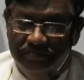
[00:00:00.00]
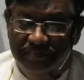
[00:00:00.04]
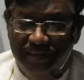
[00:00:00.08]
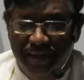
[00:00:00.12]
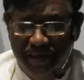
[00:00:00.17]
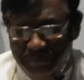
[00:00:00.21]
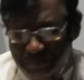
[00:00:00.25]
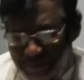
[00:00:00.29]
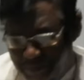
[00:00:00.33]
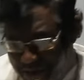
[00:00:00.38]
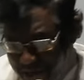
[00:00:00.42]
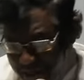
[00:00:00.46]

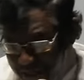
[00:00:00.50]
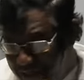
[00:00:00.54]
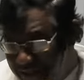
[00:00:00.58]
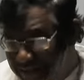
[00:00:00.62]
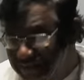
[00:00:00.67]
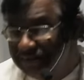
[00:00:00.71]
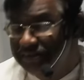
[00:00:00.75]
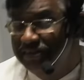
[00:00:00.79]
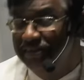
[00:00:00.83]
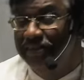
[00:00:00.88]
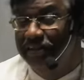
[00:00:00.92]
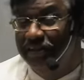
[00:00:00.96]

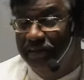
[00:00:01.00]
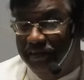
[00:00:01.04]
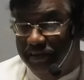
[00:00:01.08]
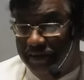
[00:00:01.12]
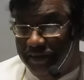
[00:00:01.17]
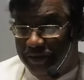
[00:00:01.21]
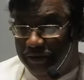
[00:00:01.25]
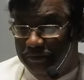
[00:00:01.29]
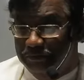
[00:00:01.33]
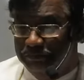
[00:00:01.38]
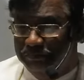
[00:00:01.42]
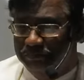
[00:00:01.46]

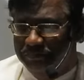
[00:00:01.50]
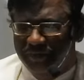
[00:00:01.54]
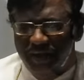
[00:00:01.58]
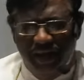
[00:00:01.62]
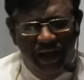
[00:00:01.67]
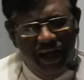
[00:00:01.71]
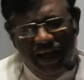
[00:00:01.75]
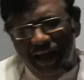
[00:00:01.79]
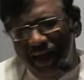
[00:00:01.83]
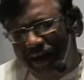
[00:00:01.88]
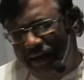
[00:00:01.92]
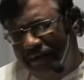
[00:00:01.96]
Amazingly,
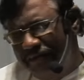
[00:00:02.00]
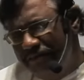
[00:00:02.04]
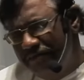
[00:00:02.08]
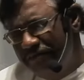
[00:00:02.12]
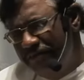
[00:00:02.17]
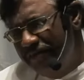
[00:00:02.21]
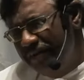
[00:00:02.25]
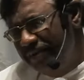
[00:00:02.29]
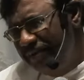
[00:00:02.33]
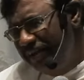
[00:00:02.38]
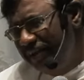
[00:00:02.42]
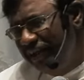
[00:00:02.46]

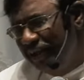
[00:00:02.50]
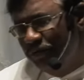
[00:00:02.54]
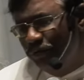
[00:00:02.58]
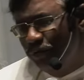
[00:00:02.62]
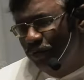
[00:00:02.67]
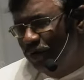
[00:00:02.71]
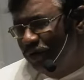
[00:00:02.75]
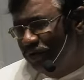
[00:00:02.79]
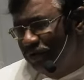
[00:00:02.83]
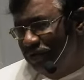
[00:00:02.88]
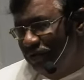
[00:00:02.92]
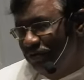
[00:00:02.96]
everything
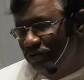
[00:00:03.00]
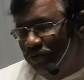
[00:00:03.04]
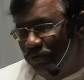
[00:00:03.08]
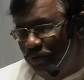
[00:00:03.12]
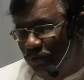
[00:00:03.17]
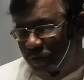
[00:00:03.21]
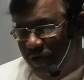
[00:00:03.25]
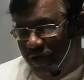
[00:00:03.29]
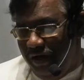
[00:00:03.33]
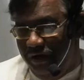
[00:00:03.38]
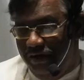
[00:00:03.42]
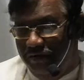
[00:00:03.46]
worked out
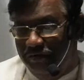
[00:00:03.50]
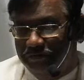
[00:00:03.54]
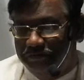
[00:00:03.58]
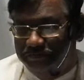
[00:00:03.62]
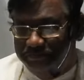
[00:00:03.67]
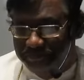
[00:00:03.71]
well.